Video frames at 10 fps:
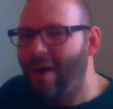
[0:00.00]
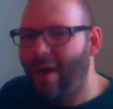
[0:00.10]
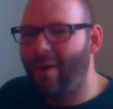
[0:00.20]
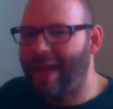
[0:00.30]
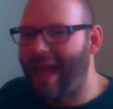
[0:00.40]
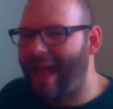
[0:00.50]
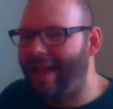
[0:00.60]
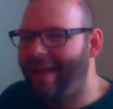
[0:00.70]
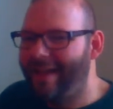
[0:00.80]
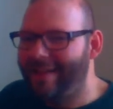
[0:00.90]
okay,
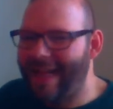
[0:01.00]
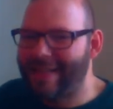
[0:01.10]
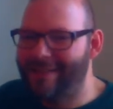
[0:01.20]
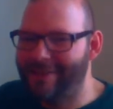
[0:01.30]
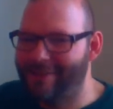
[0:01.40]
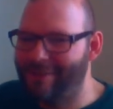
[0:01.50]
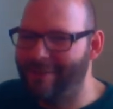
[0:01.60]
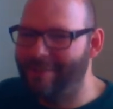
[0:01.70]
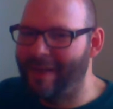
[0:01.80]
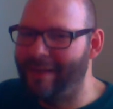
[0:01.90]
that's just
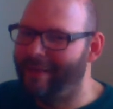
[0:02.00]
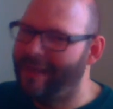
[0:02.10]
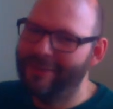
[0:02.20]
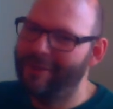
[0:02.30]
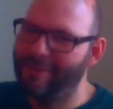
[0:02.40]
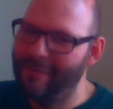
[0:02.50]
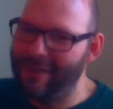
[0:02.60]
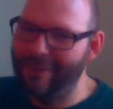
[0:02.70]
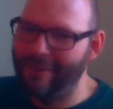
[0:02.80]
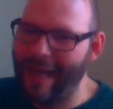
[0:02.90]
stupid. They shouldn't be
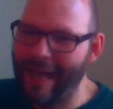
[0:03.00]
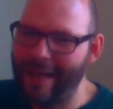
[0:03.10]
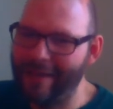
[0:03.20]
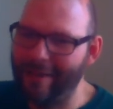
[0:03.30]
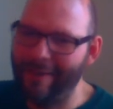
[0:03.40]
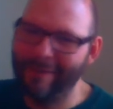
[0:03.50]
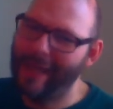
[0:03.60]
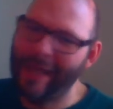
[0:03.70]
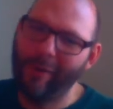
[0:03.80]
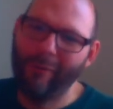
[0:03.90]
doing that either.
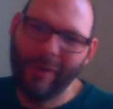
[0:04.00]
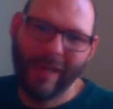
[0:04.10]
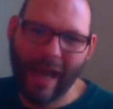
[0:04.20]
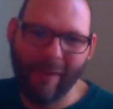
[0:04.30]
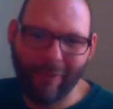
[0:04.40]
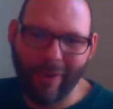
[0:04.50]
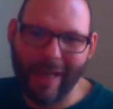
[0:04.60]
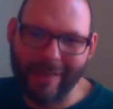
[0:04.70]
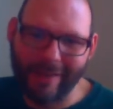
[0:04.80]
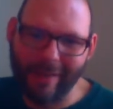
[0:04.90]
They don't really have a
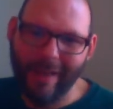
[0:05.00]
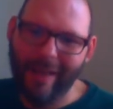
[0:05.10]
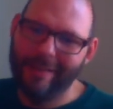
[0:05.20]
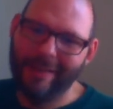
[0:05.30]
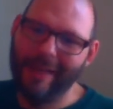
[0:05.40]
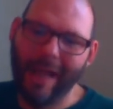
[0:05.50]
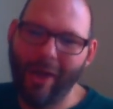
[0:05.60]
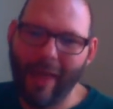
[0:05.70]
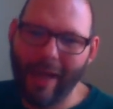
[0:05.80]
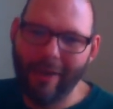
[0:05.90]
right to
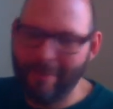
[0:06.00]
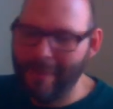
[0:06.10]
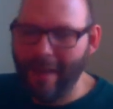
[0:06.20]
yell at them.